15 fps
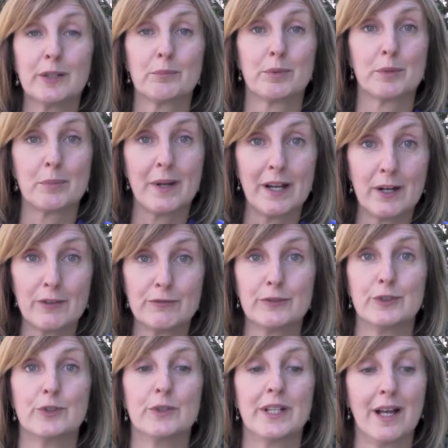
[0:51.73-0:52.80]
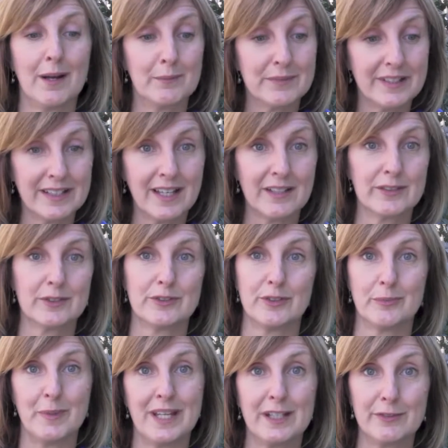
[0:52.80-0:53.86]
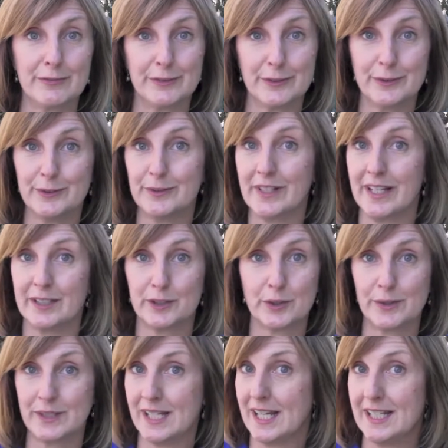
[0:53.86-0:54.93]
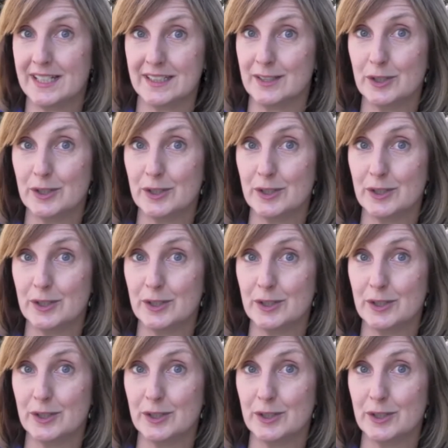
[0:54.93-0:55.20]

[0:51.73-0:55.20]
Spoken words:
prepare food, come together to make food and create